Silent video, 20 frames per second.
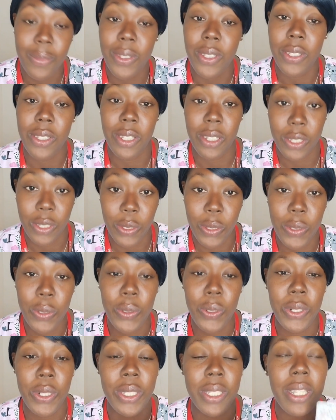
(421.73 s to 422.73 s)
the Six of
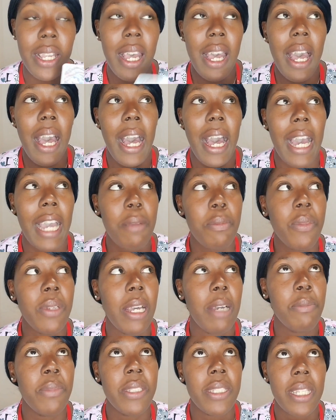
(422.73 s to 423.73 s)
Swords. I'm,
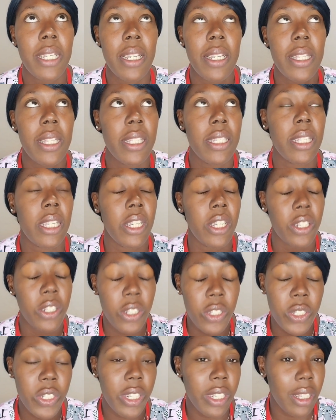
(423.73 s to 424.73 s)
I'm seeing this
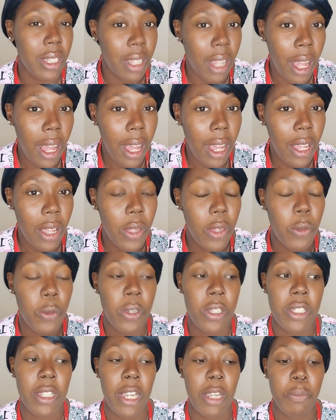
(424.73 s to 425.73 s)
energy a lot.
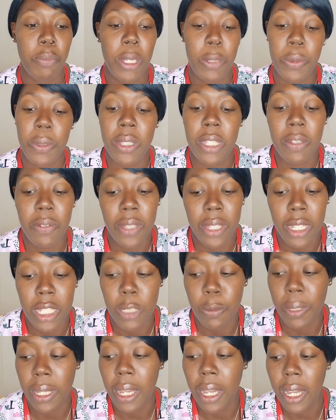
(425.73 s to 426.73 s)
It's like people leaving things
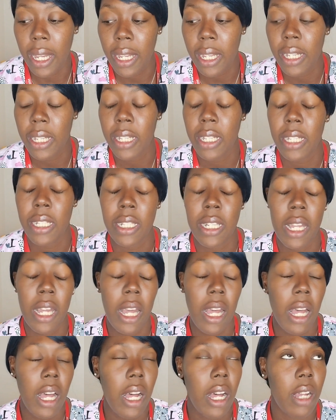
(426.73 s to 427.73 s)
behind,
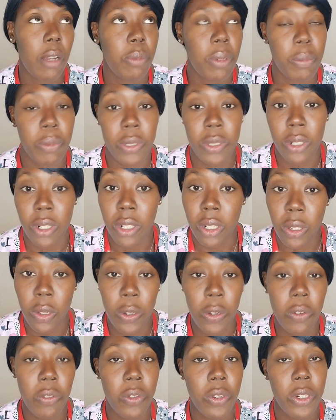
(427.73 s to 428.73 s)
uh, people starting
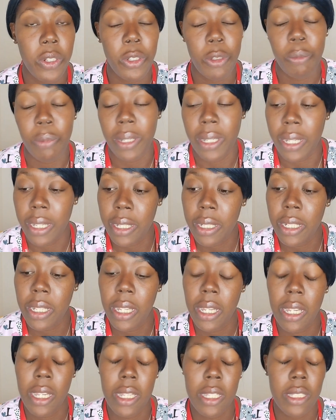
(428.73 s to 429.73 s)
over, new
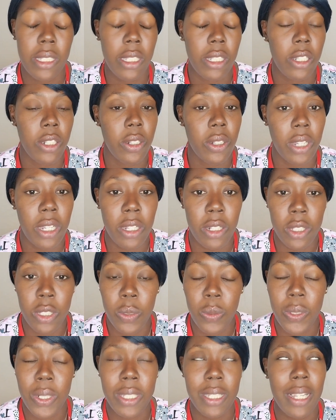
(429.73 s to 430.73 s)
beginnings, you know, King of
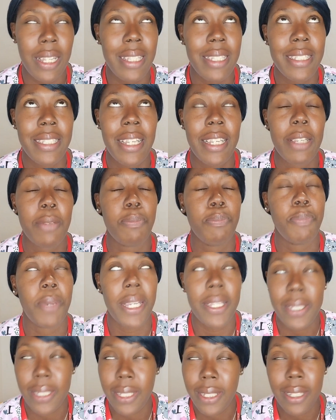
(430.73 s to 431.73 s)
Swords. Uh, it's like
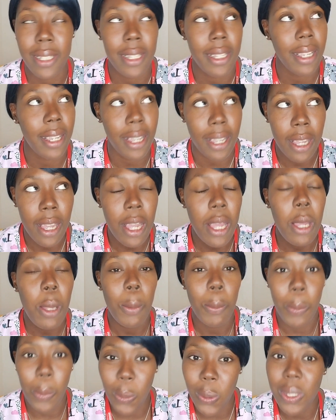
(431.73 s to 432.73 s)
basically
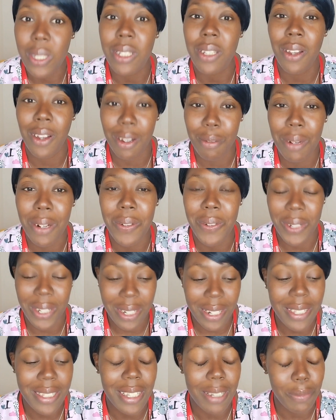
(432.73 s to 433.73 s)
mostly all my
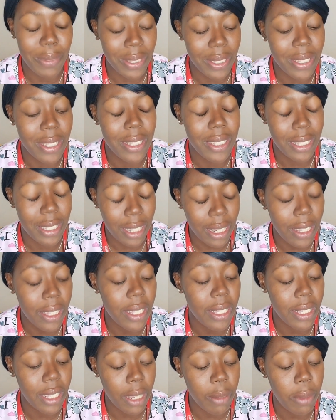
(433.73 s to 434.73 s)
readings, I've been seeing the
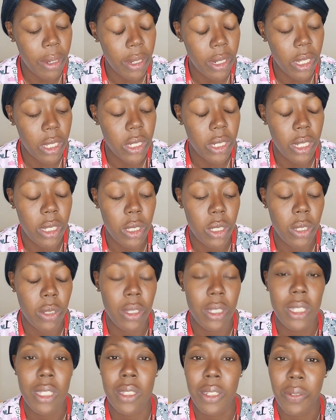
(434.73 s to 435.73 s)
same energy. So
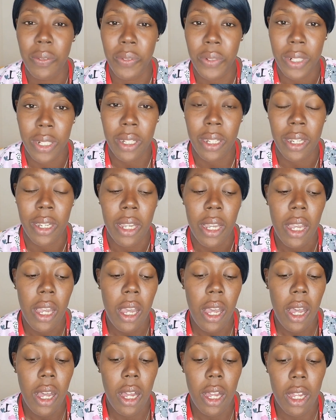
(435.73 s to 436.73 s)
this is a very
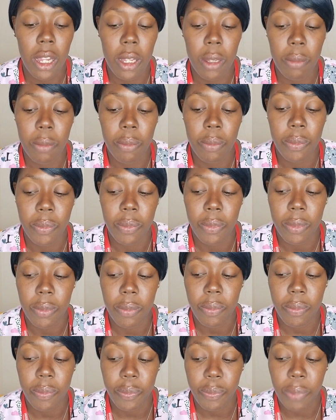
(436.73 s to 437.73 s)
um,
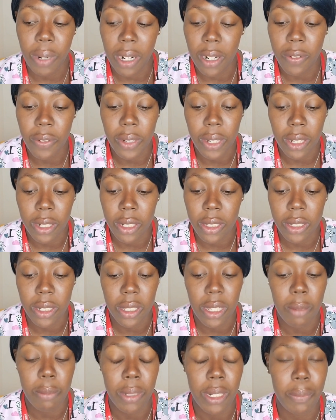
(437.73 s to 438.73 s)
powerful energy
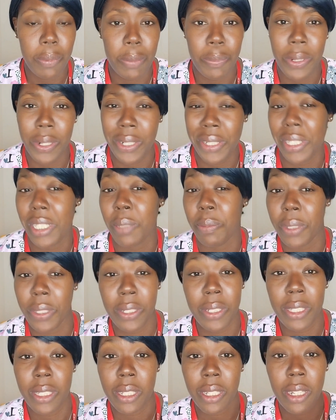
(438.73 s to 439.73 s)
that many people are
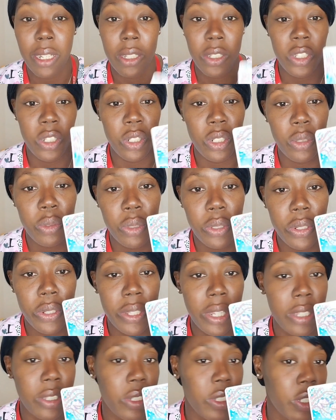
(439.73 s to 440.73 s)
experiencing in general,
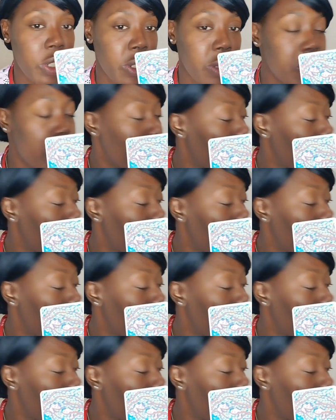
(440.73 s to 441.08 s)
not just you, my